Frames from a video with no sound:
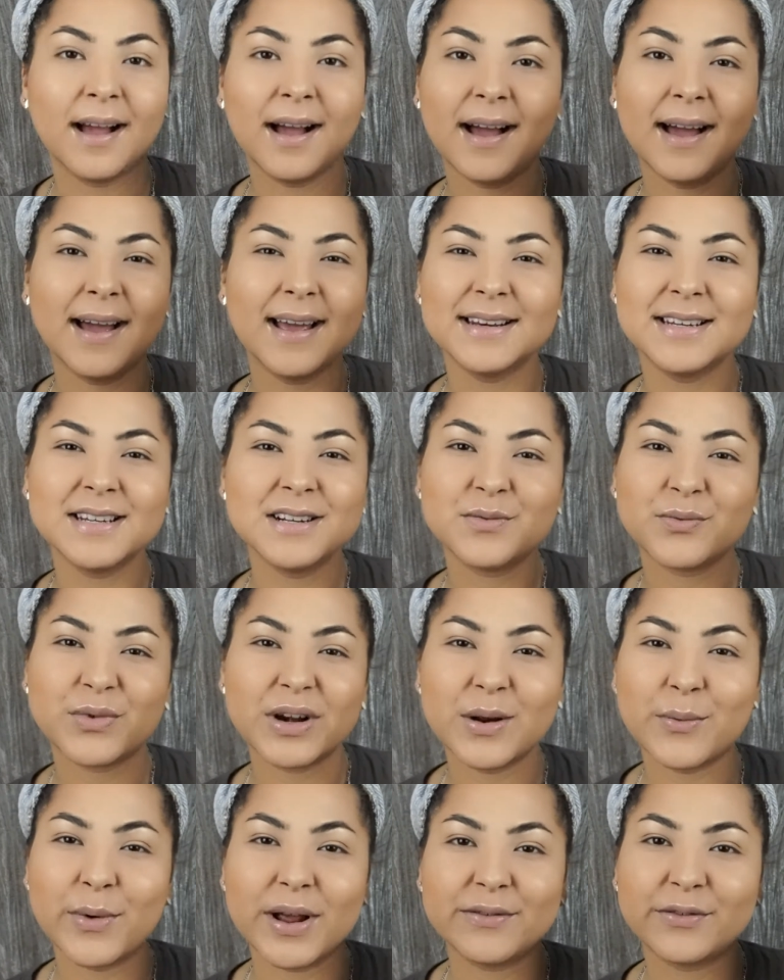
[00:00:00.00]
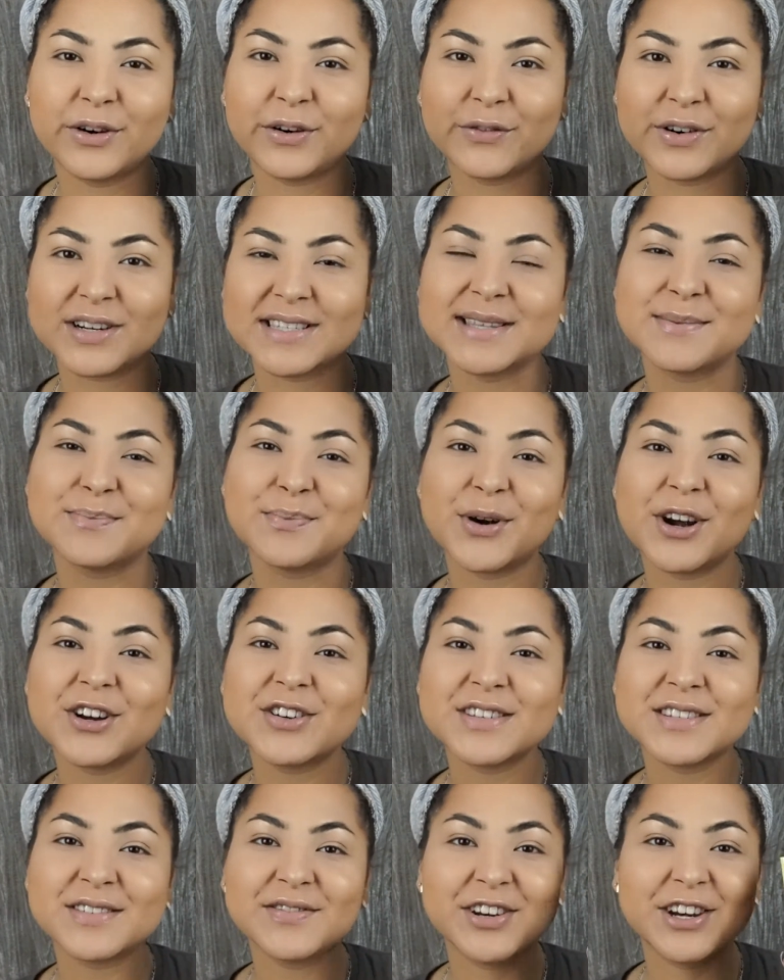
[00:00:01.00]
I didn't really wait for first
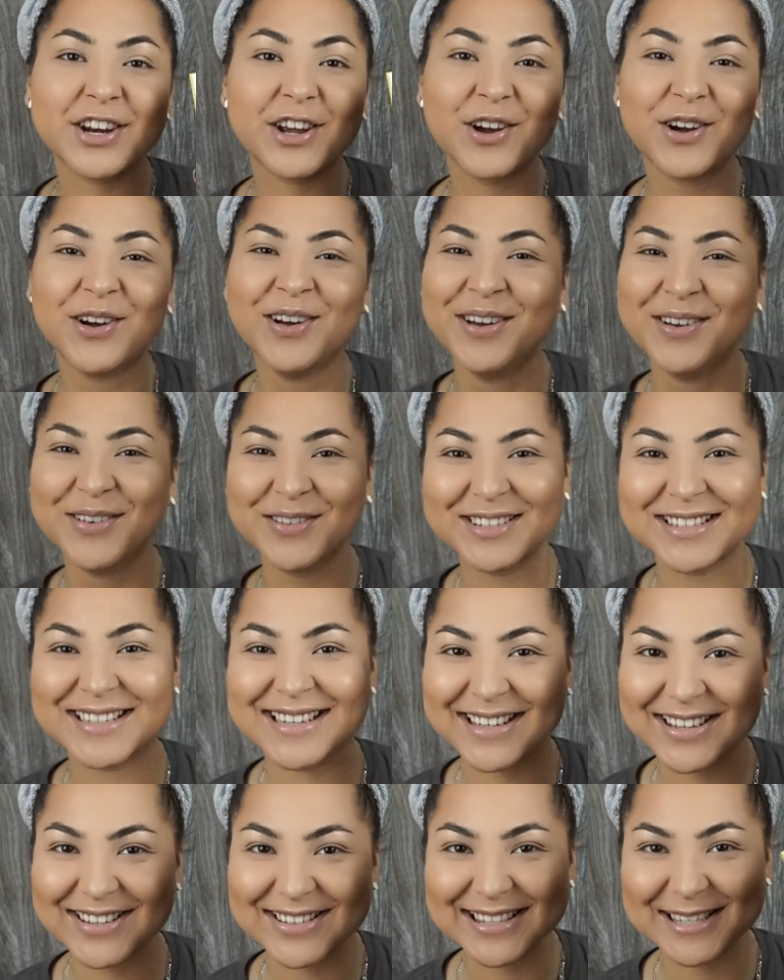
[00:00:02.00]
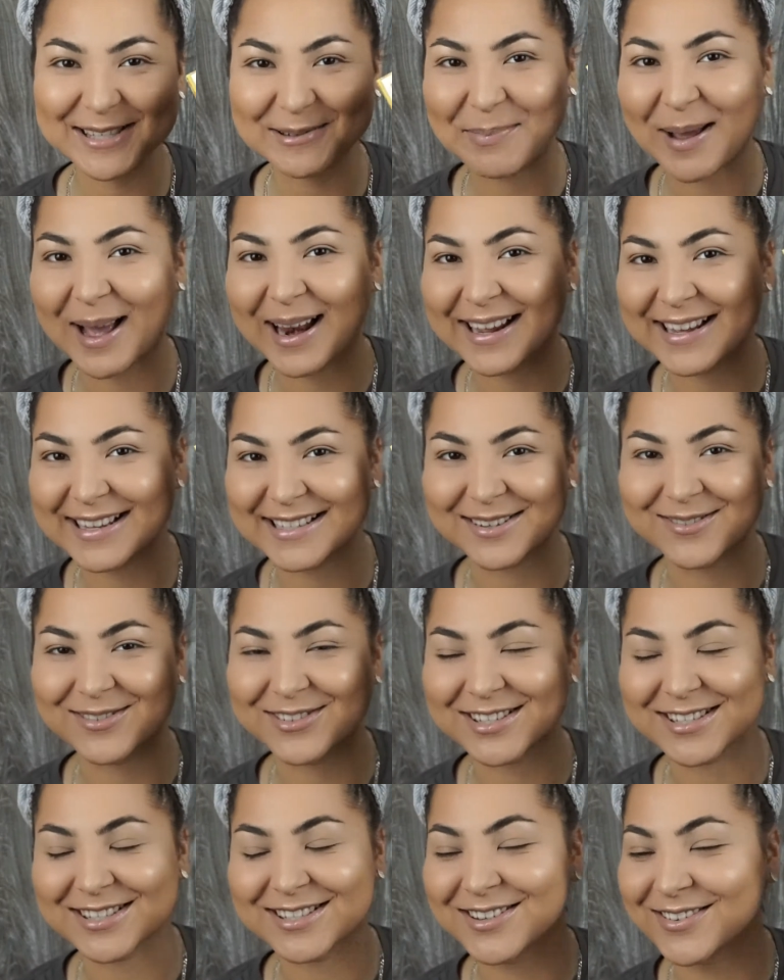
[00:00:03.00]
impressions video to use this palette because I was
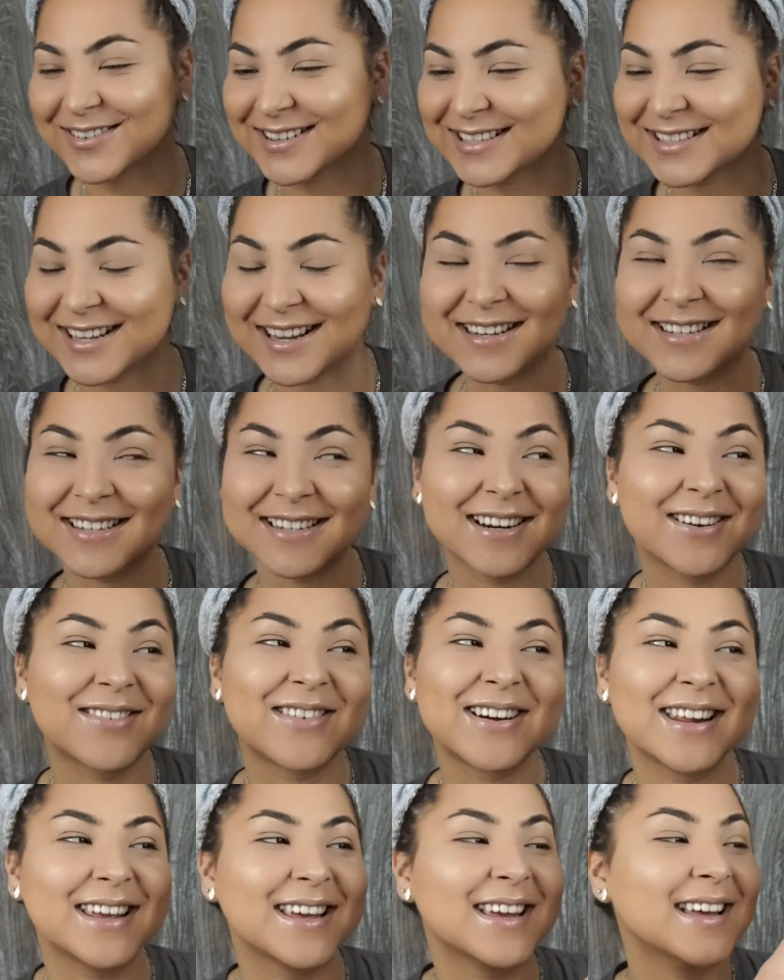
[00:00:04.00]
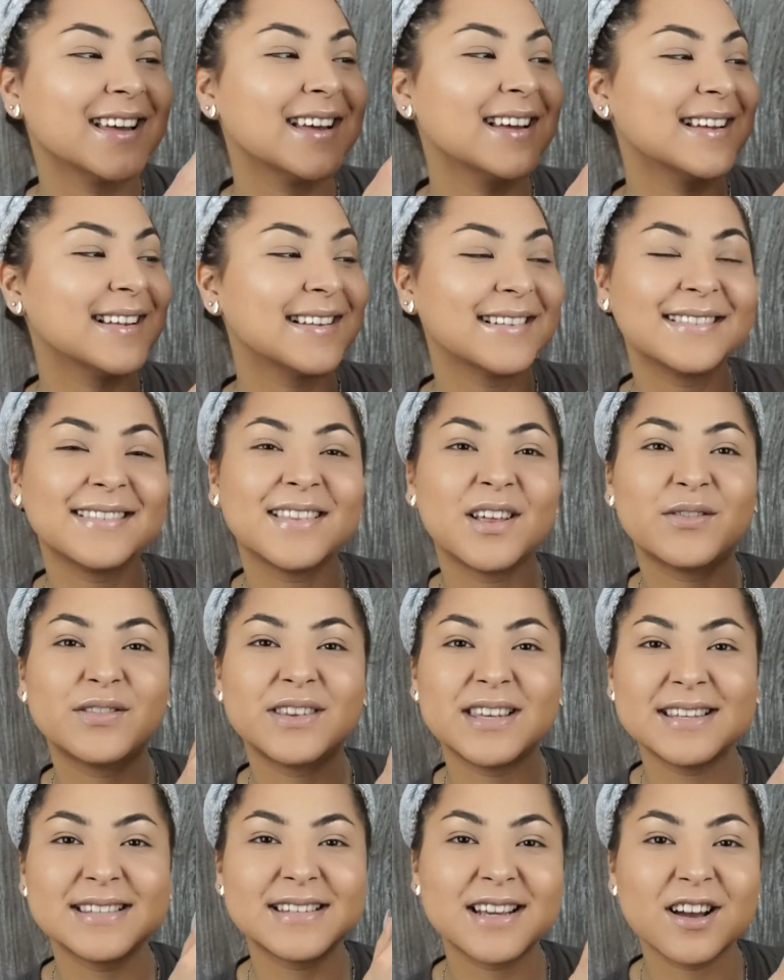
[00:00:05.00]
just so excited. I really love
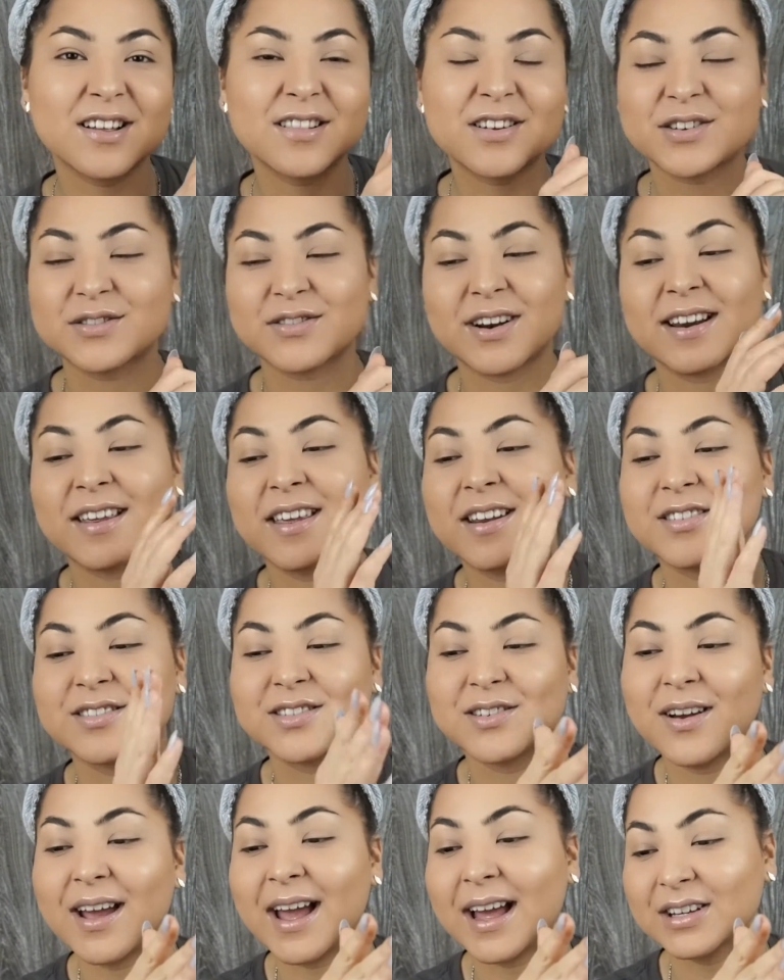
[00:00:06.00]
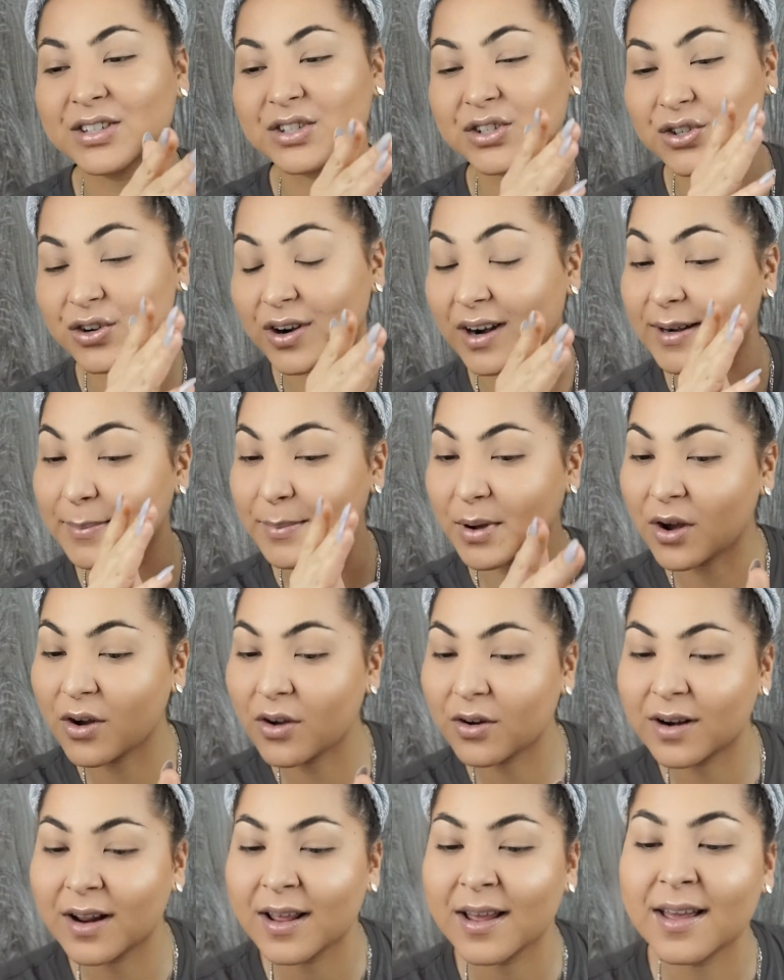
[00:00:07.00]
these colors right here, so I had to try them
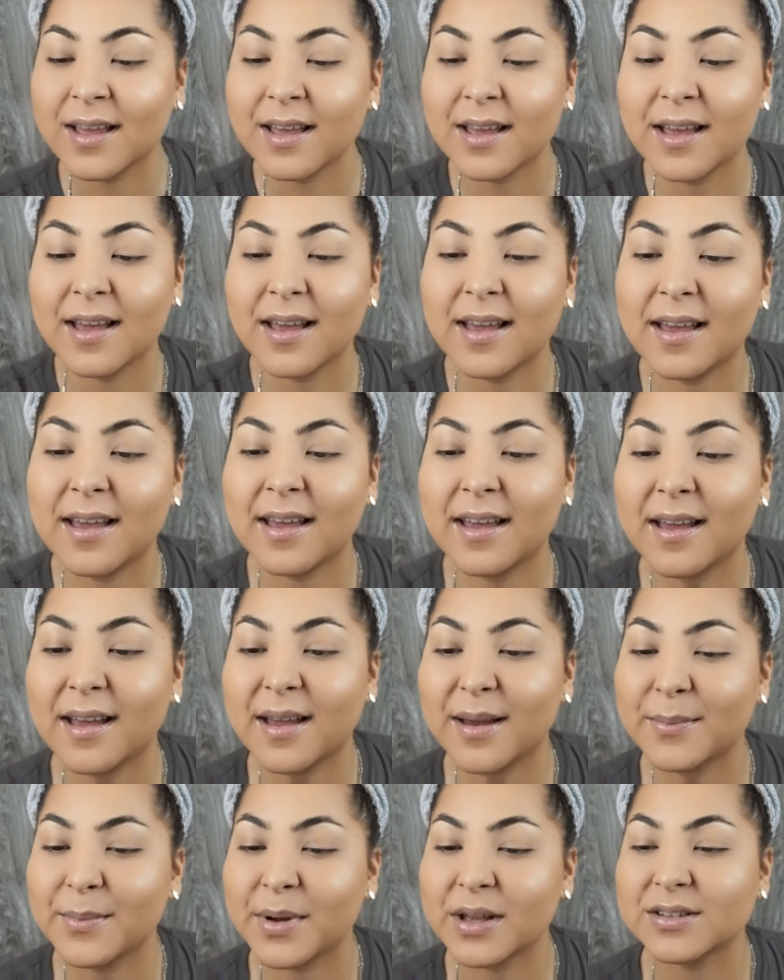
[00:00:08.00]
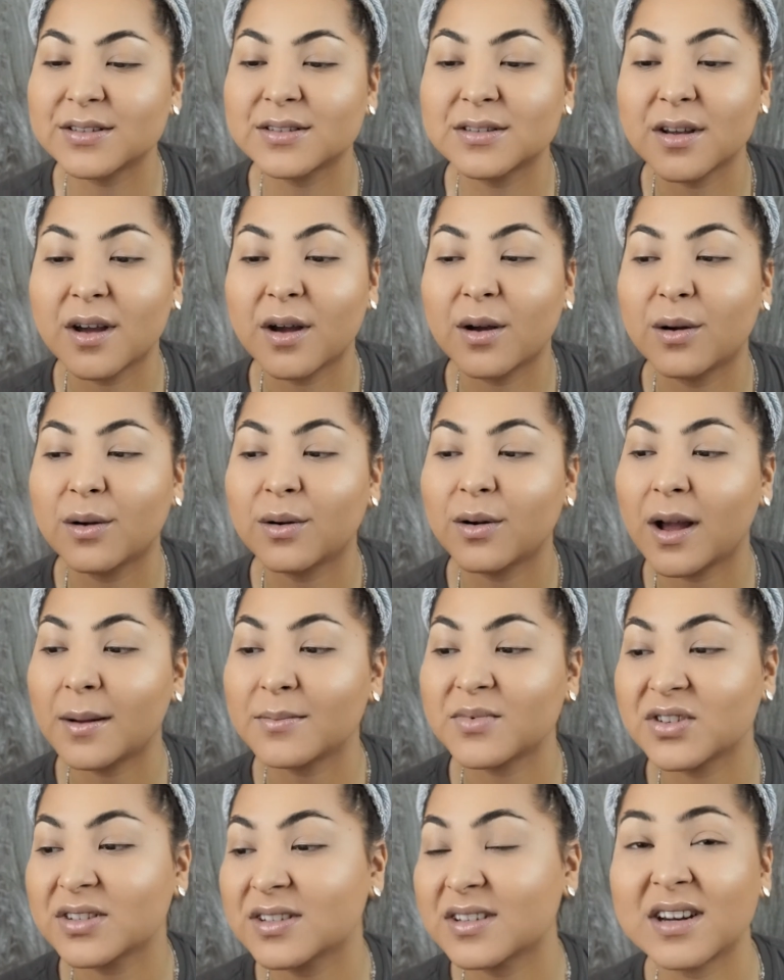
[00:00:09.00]
on. So I'm
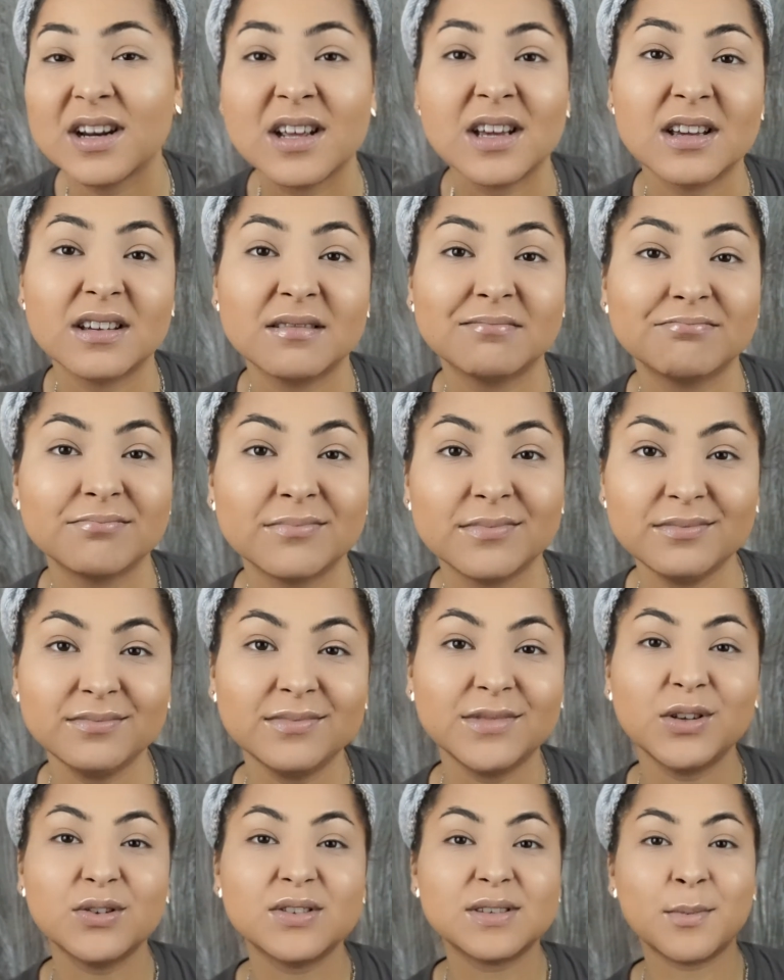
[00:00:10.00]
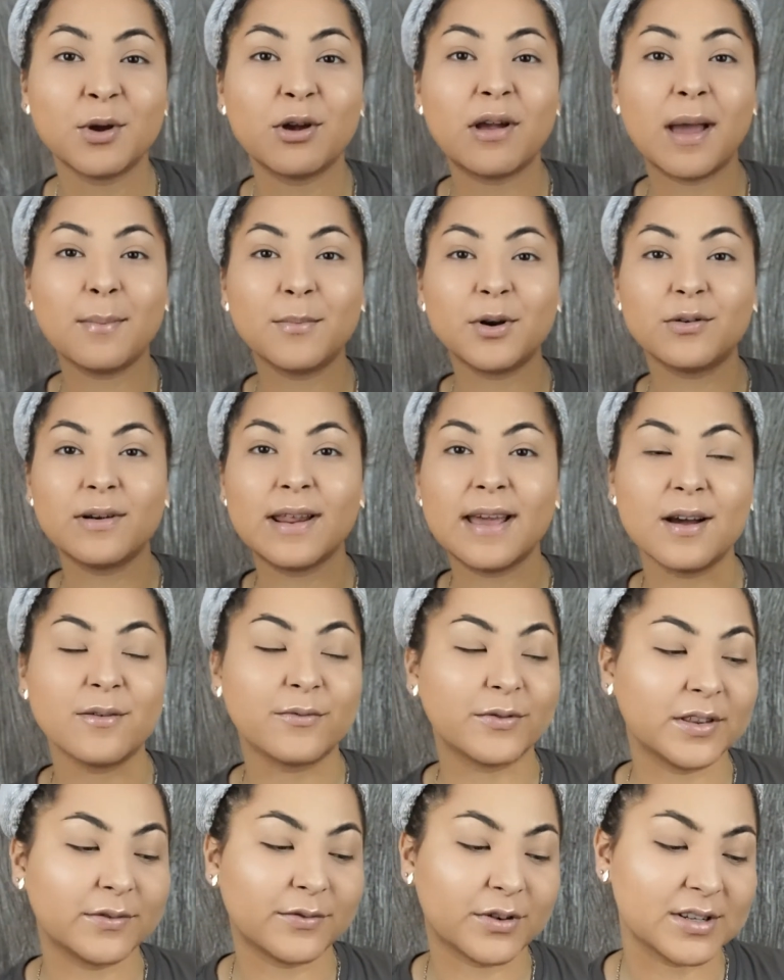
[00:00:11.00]
just gonna use them on camera now
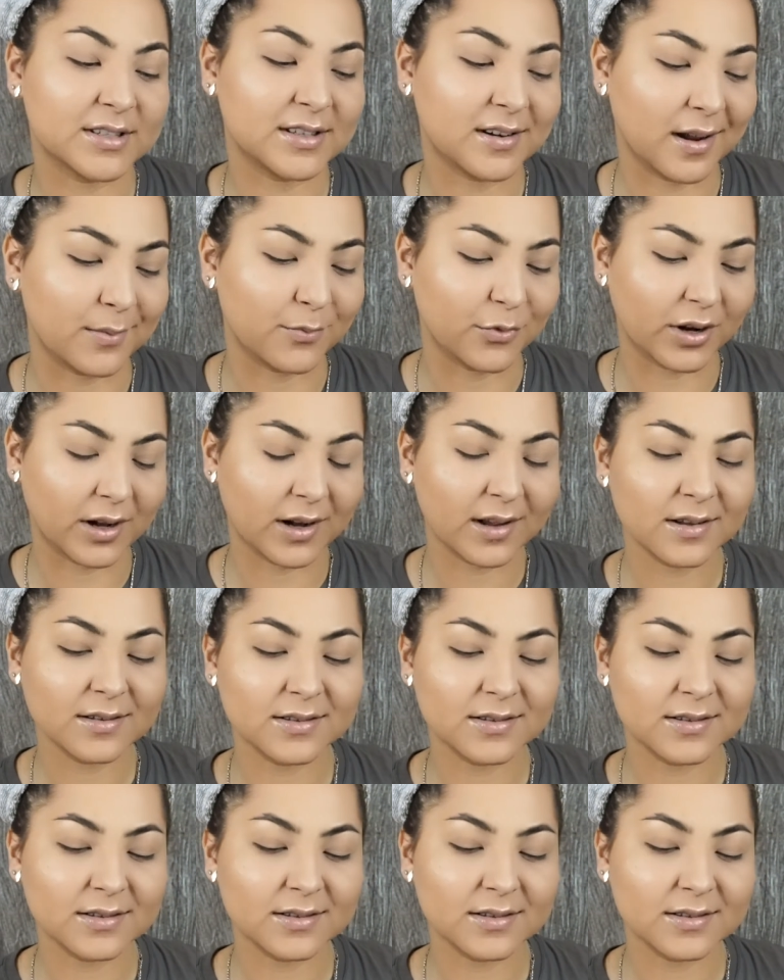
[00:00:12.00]
for the first time, really.